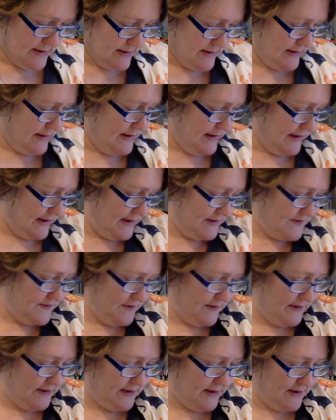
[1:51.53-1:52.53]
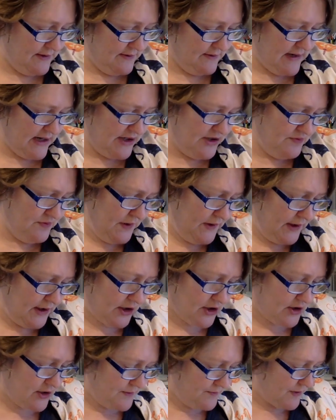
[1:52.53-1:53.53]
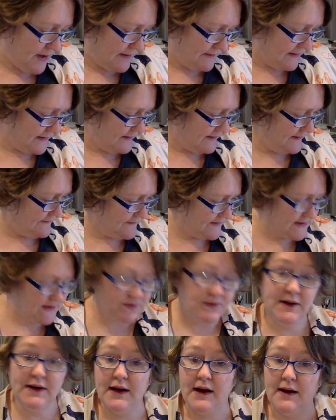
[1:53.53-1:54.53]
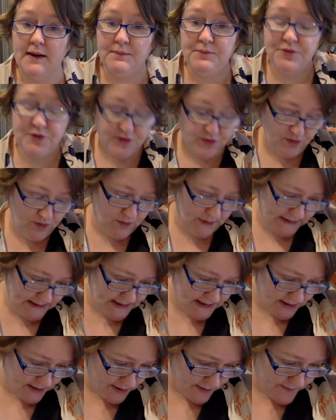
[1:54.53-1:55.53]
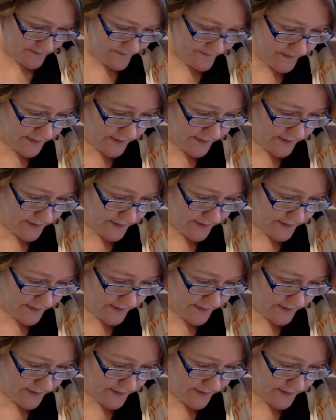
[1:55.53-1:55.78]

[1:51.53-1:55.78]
I think he's really cute. And you really could probably leave this one up through winter.